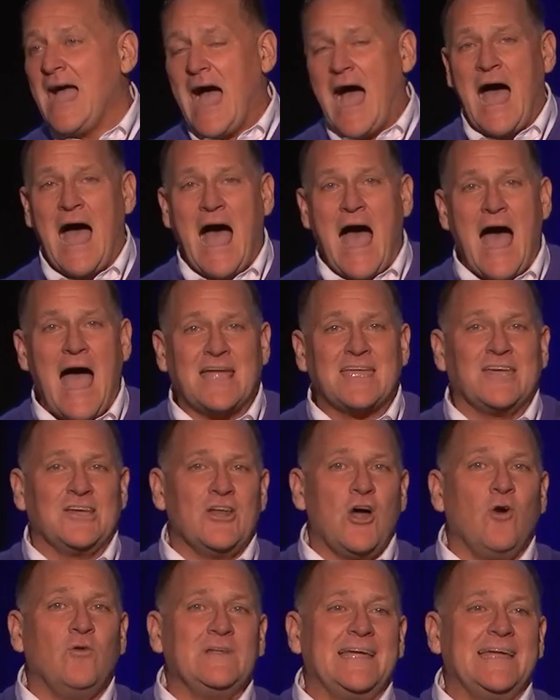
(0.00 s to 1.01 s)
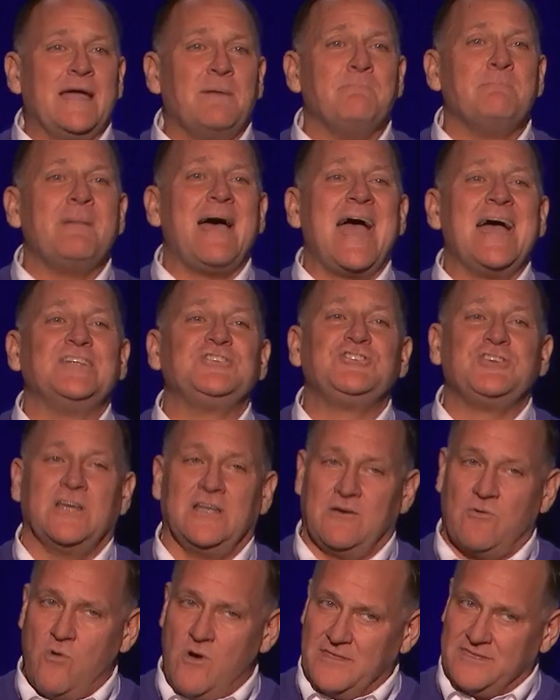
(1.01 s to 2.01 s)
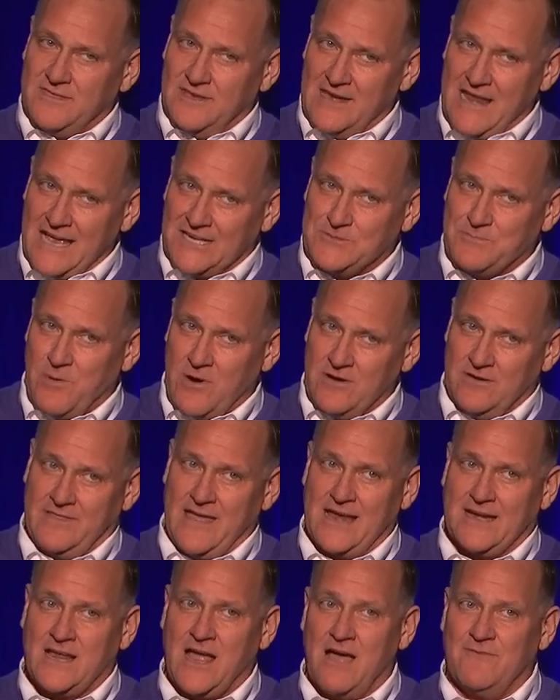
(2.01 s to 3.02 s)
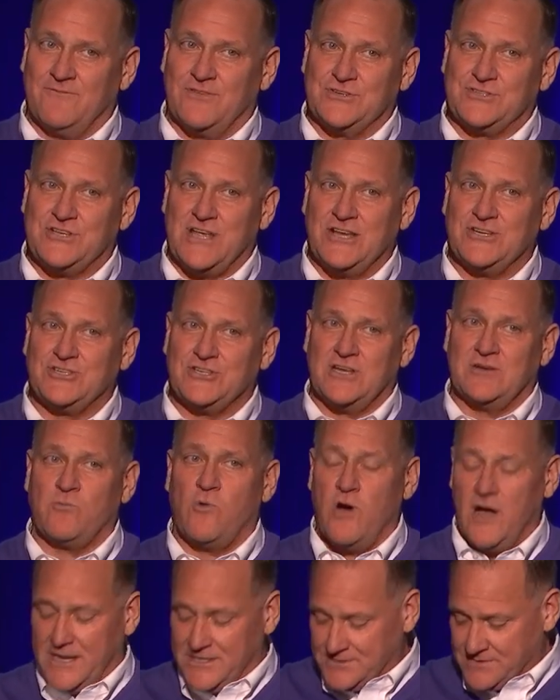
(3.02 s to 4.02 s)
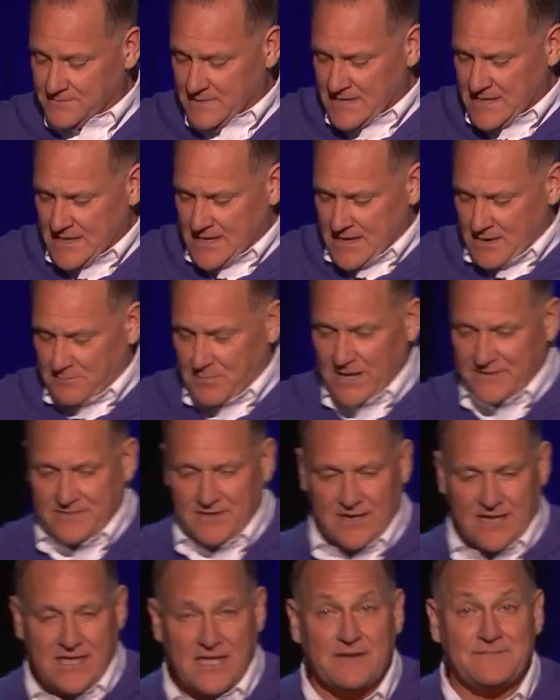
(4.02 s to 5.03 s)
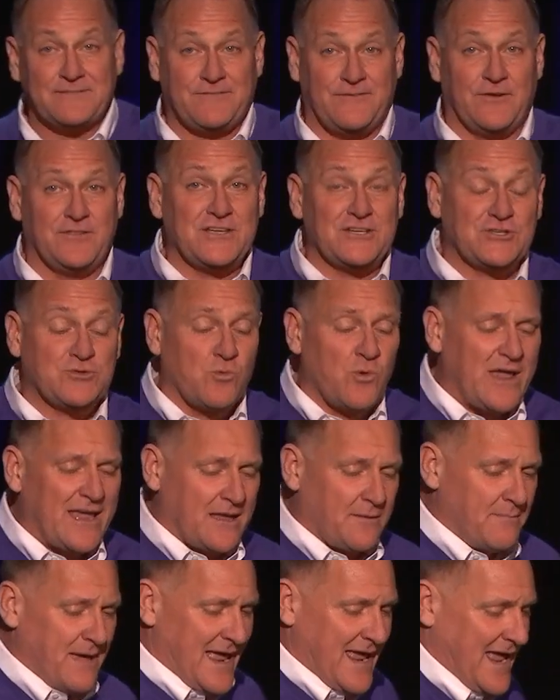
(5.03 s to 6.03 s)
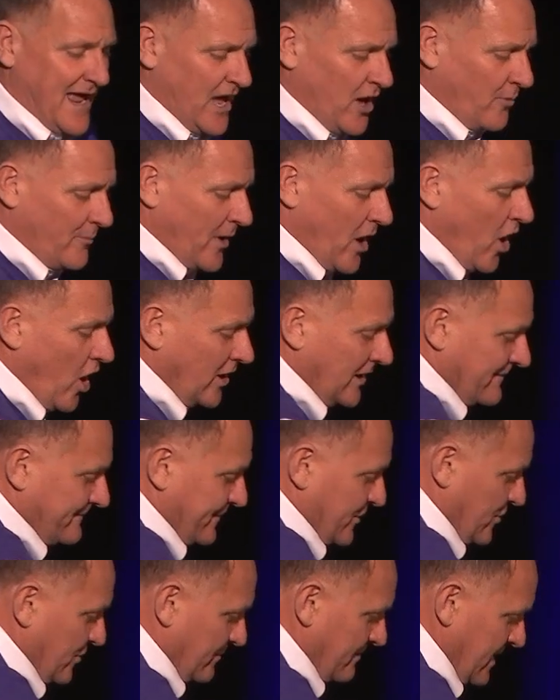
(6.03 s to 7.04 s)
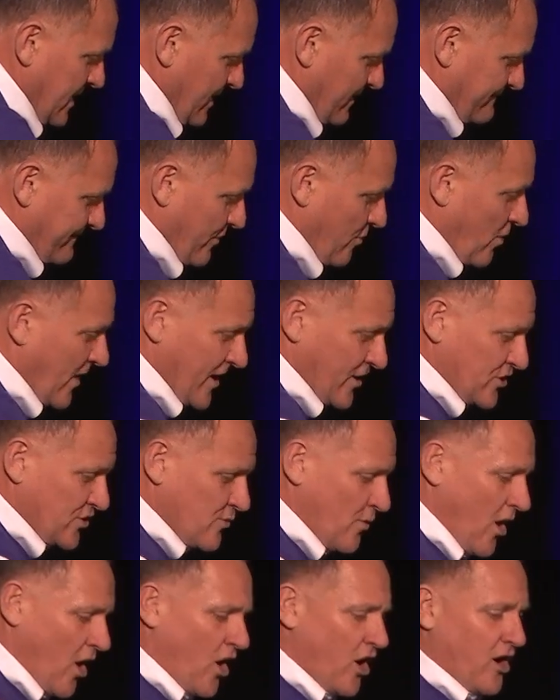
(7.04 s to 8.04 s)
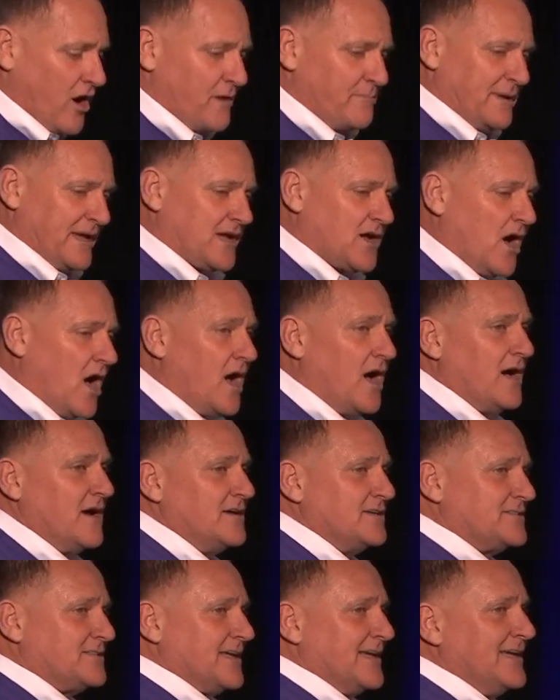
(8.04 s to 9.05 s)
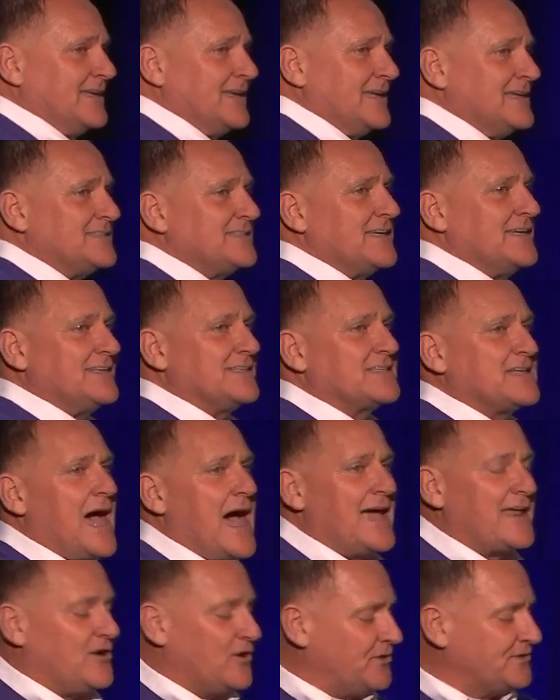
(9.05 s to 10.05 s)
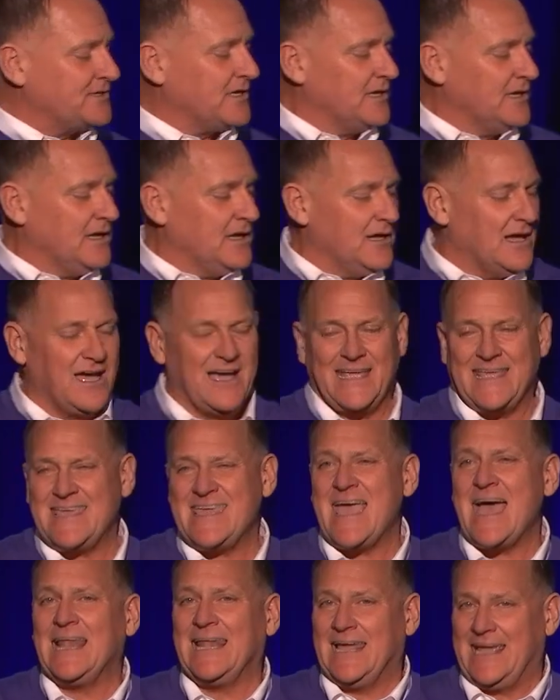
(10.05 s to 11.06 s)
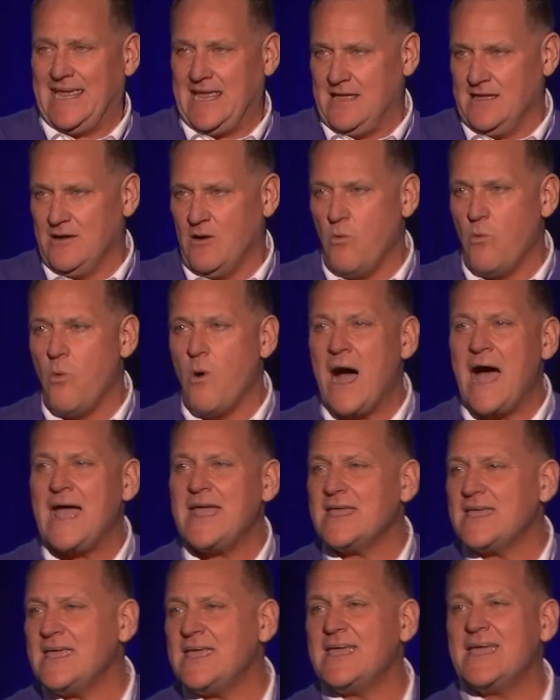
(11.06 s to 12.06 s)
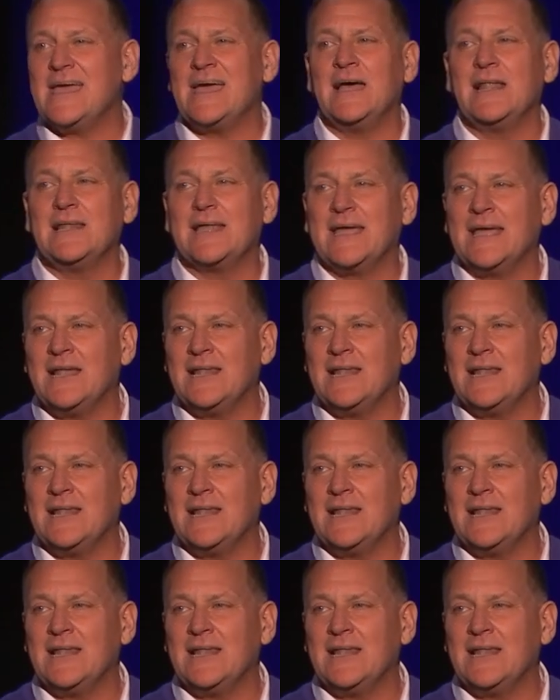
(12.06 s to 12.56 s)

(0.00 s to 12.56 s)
I can only imagine what the next part of that conversation was, but the gift for this week may help all of you for where you are because it is entitled a Yellie, Y-E-L-L-I-E-S,